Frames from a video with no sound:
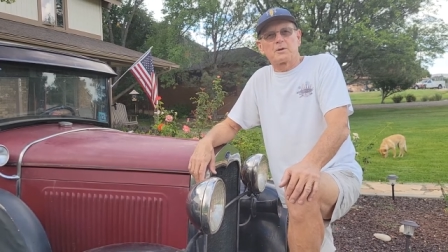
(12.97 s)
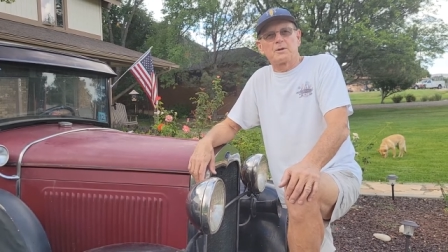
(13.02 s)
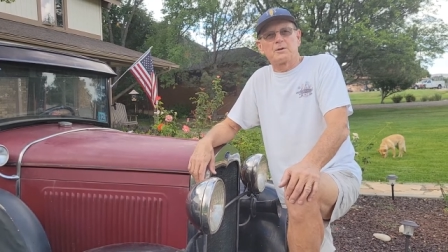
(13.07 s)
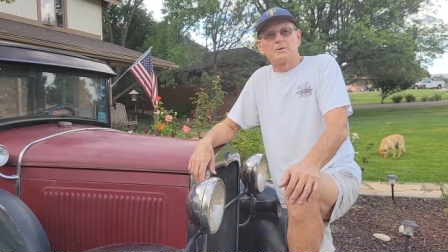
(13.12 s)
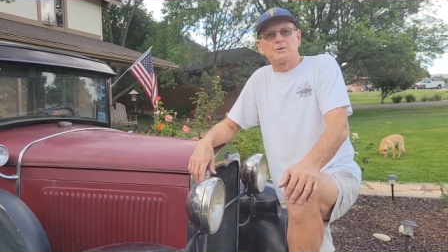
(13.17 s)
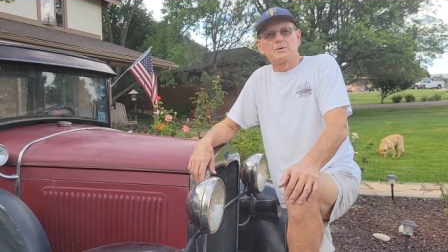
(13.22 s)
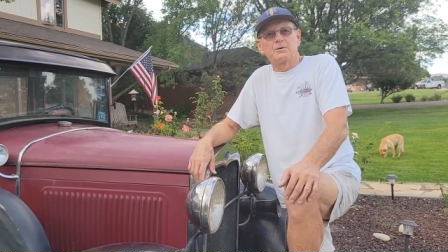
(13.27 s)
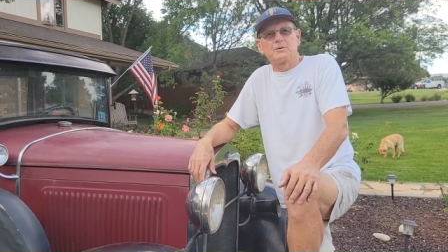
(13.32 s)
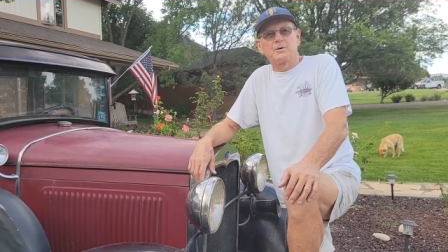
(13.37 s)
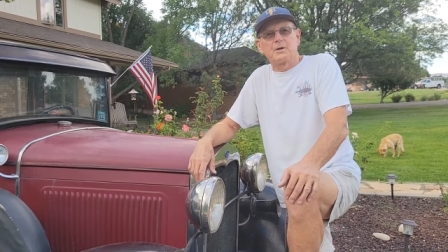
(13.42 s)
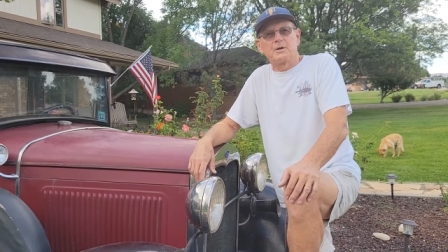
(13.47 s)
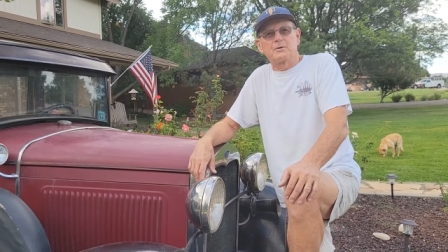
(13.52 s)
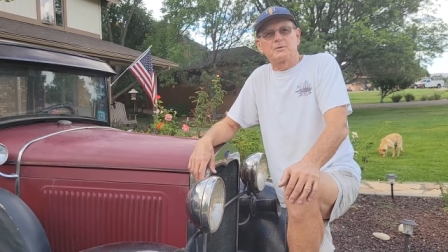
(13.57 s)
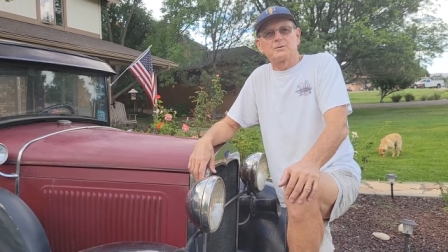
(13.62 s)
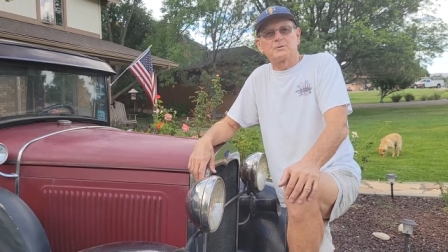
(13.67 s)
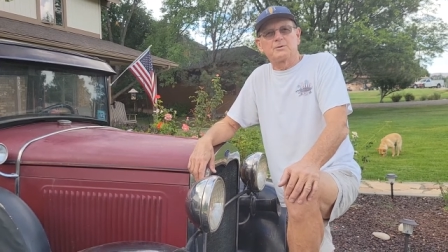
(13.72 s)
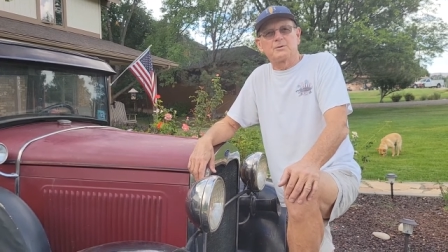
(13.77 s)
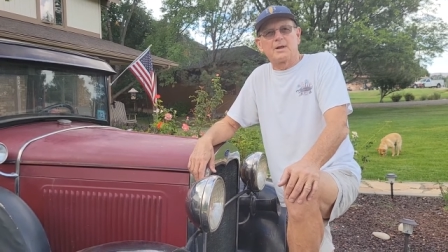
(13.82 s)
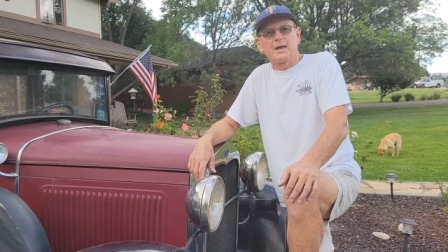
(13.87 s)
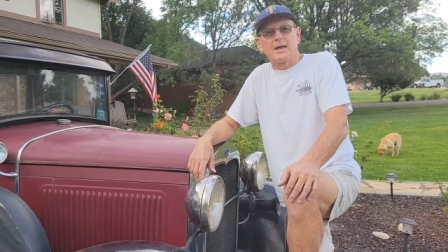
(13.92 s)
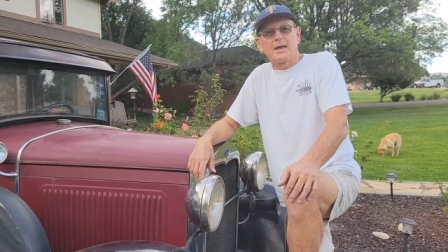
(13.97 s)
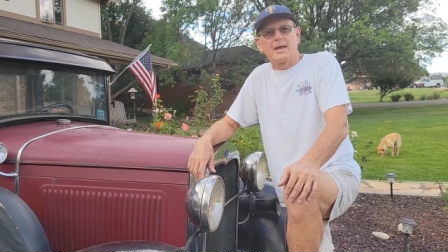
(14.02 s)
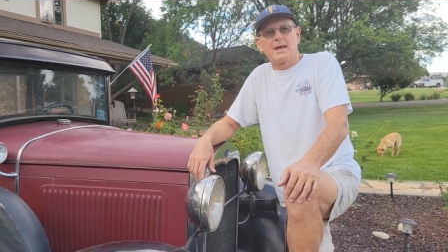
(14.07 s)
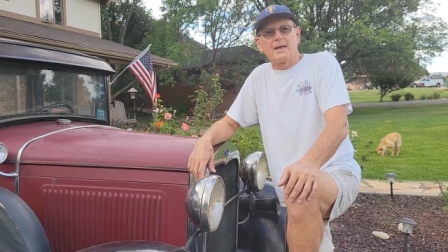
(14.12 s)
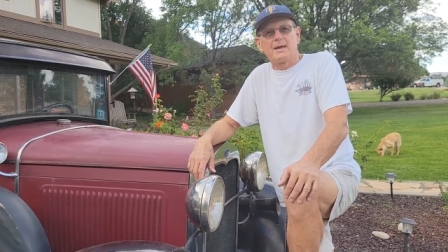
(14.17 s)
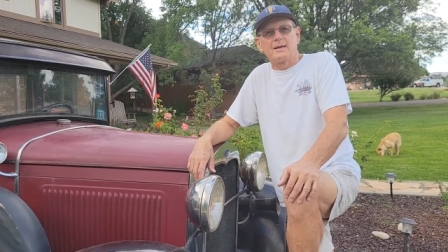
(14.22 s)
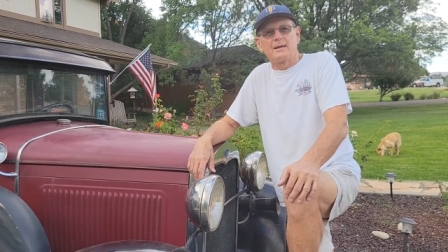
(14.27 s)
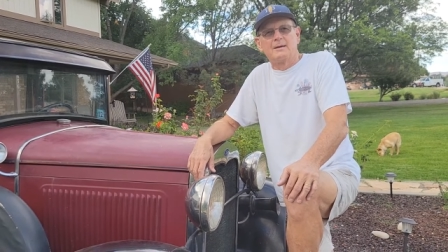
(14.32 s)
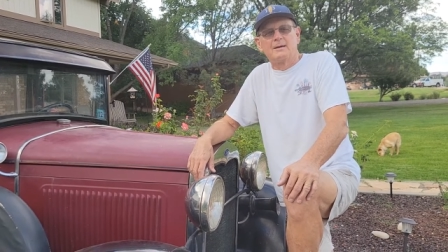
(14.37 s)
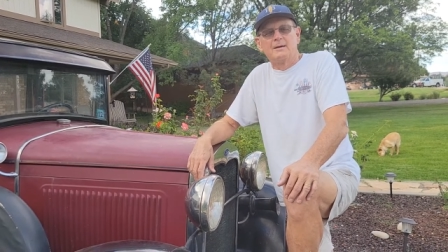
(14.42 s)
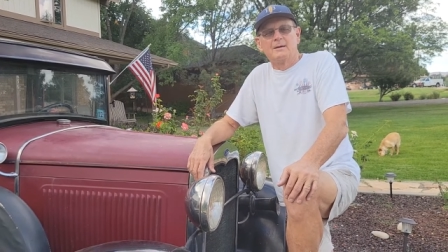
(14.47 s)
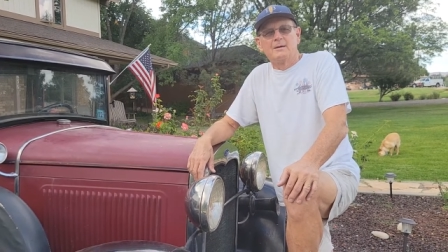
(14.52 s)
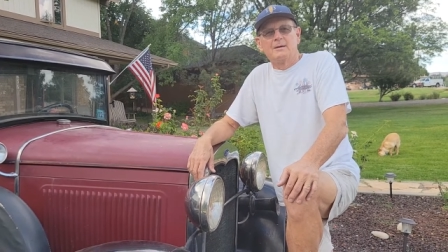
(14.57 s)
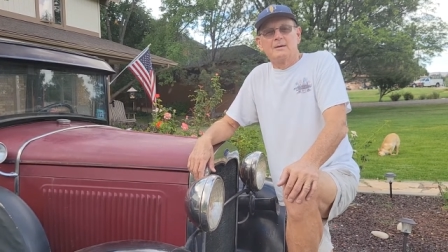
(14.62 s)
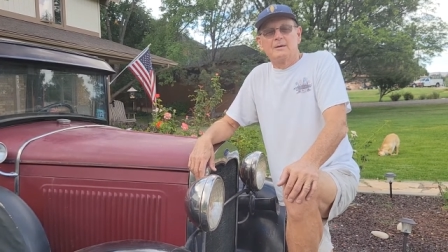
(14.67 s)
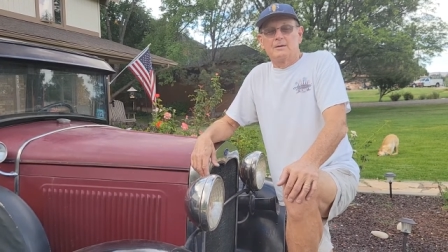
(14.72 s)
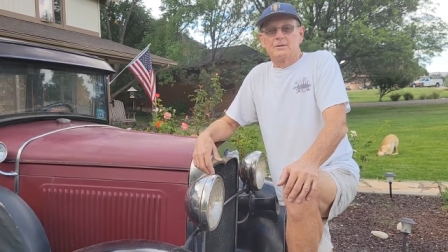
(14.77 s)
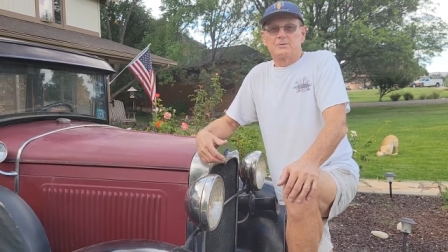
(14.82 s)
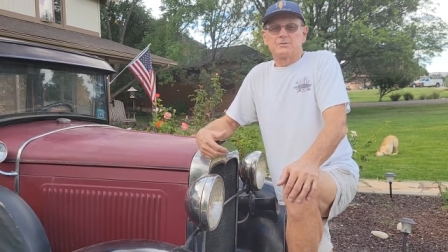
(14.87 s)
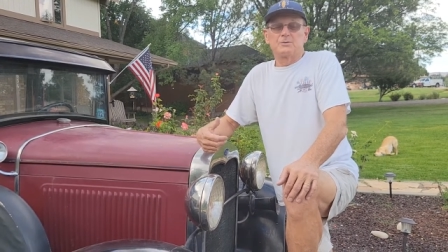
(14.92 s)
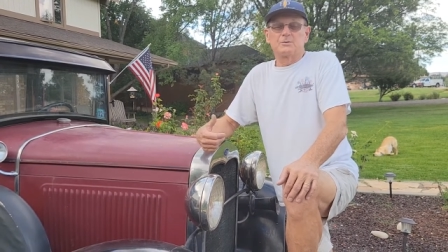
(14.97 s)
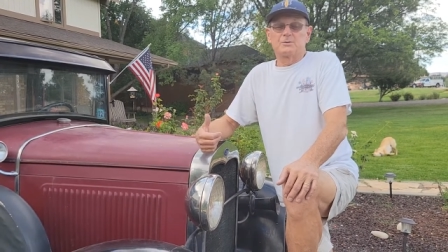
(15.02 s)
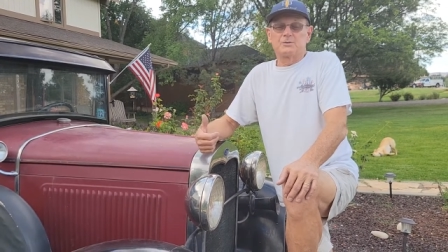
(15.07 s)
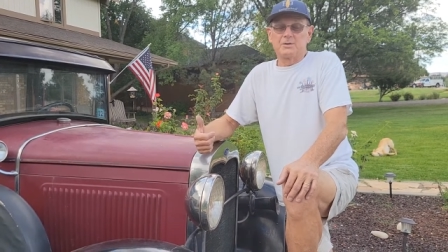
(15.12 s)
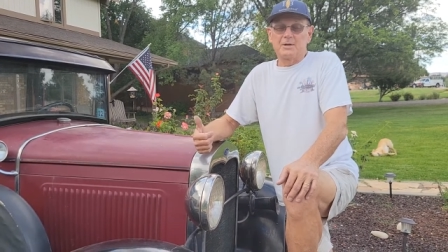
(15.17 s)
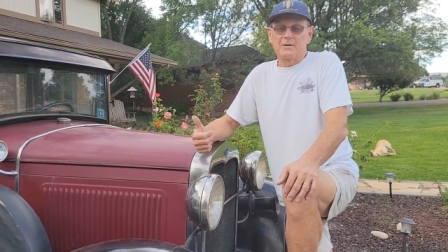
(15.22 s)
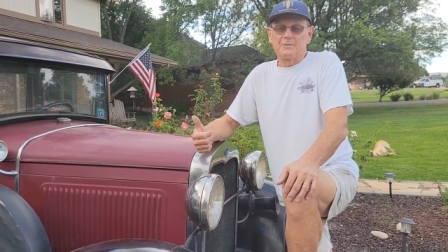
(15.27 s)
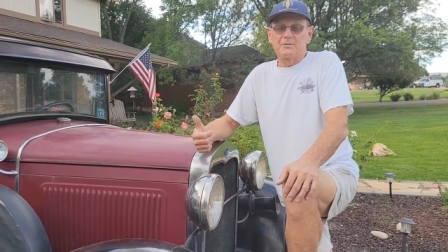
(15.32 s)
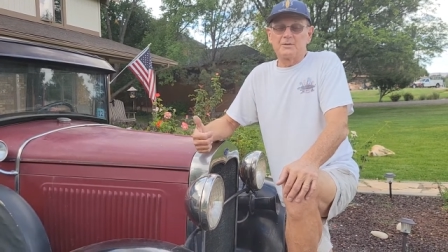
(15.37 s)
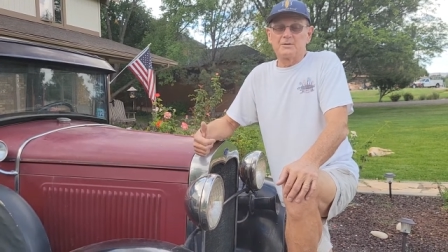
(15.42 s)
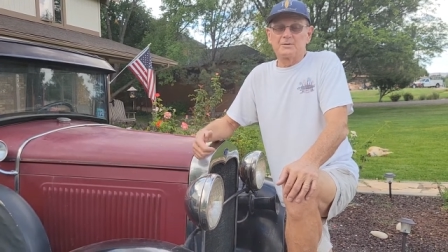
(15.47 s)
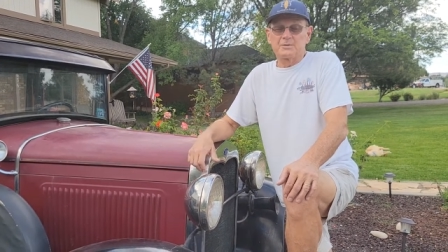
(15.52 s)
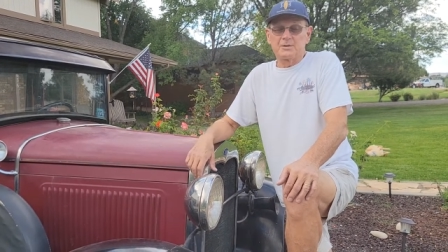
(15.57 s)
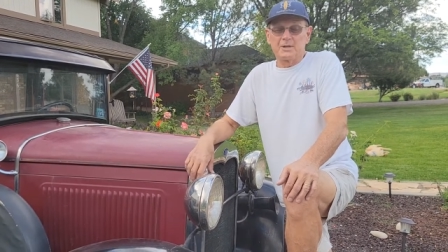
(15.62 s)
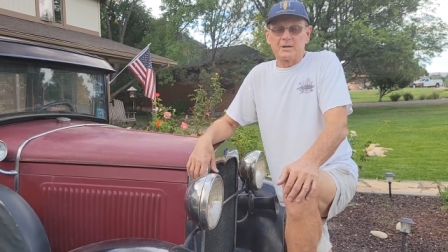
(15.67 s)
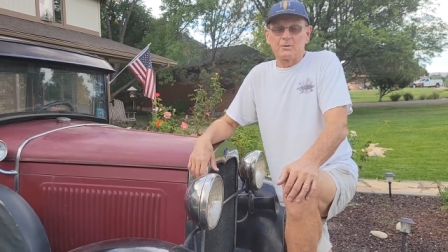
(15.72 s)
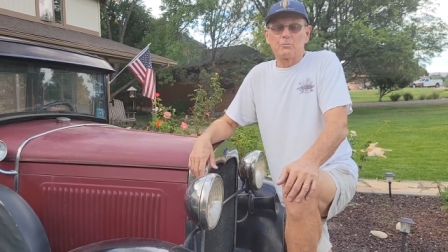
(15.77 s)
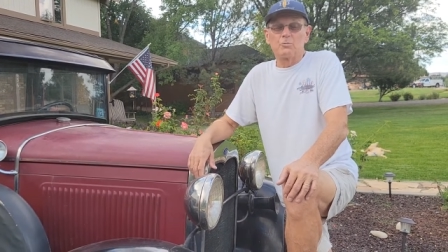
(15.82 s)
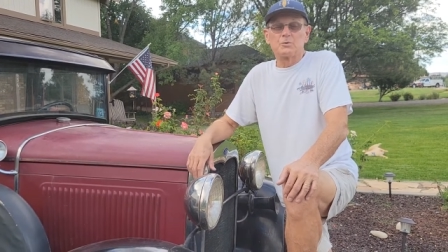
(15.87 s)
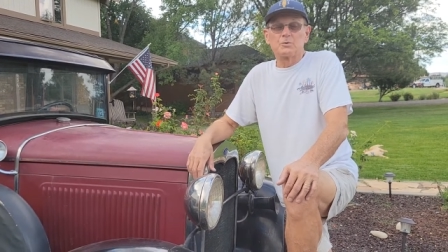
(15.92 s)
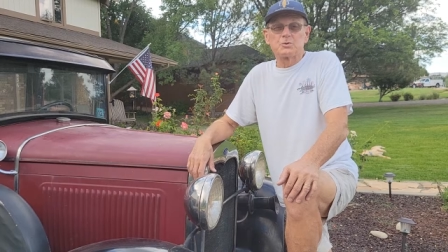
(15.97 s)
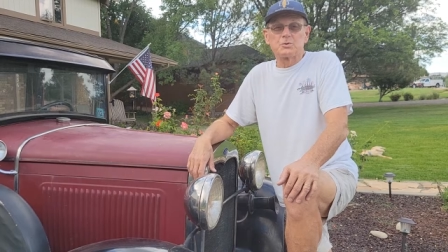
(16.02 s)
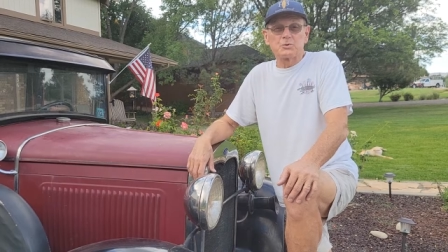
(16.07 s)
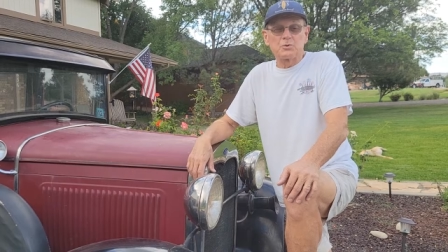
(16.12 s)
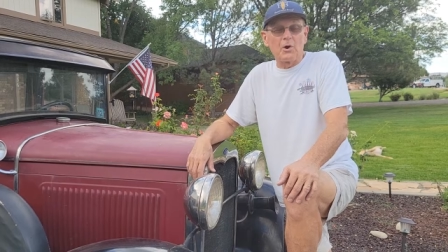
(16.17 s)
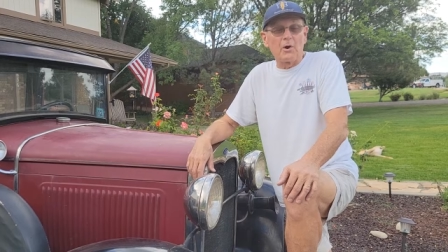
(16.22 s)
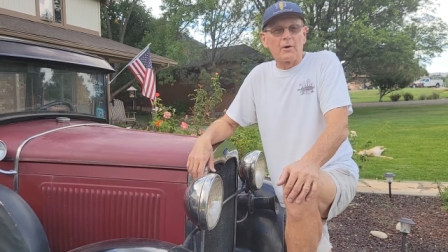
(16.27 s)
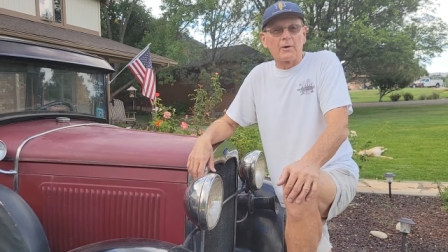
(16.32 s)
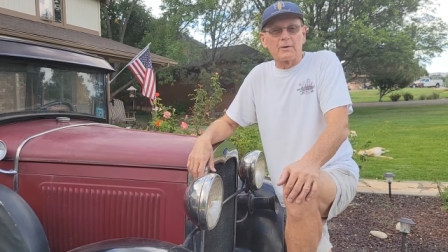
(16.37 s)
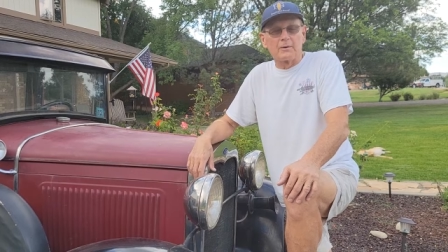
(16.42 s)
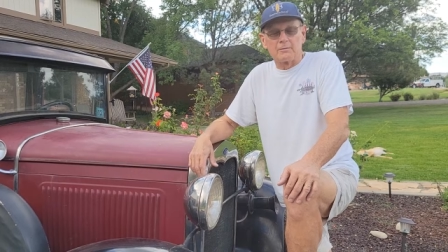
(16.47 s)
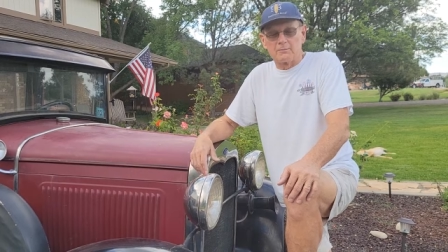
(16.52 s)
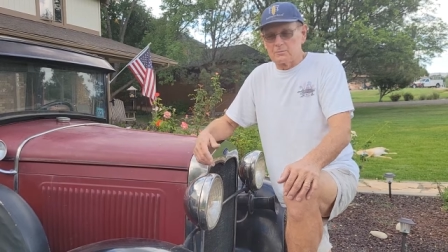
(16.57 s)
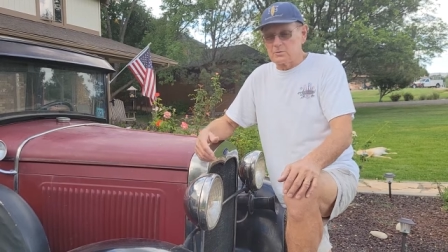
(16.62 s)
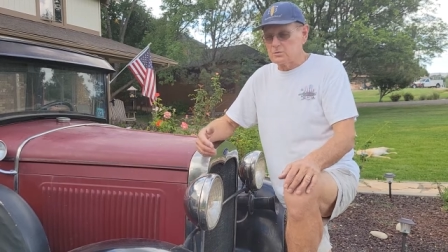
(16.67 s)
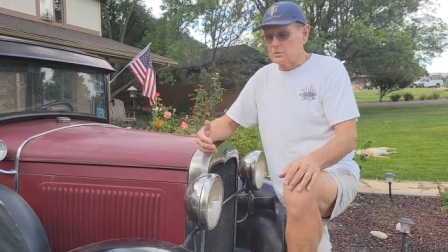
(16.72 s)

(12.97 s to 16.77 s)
we're gonna do here today is to see if this thing will start.